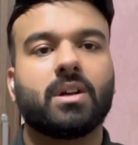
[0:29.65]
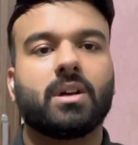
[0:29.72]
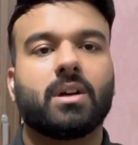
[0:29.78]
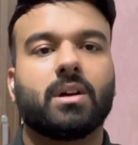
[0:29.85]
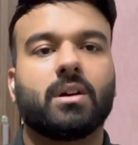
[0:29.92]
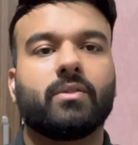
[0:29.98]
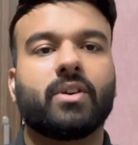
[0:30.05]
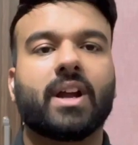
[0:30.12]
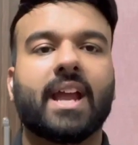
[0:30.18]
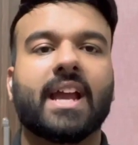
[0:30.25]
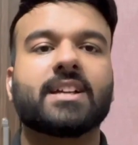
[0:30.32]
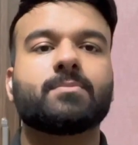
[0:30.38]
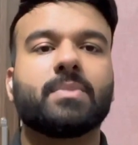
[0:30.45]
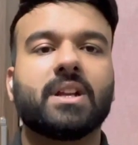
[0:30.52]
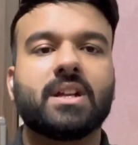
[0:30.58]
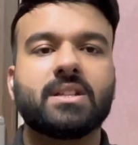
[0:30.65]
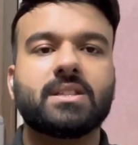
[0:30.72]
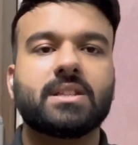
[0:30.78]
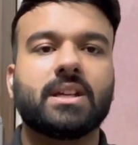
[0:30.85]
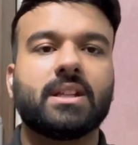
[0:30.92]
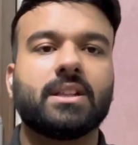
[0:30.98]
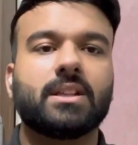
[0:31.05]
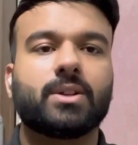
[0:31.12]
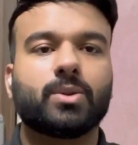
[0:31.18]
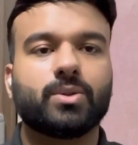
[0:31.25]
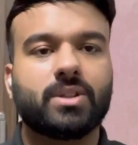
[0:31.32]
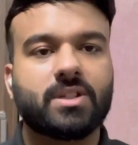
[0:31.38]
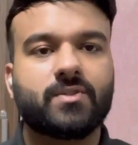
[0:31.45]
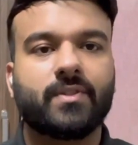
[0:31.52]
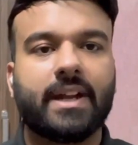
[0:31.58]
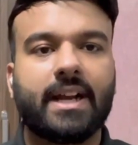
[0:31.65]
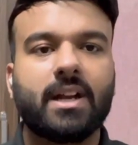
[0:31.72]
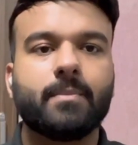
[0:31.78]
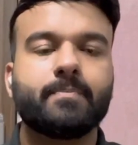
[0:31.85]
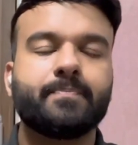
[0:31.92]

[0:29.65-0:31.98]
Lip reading: working experience into this field.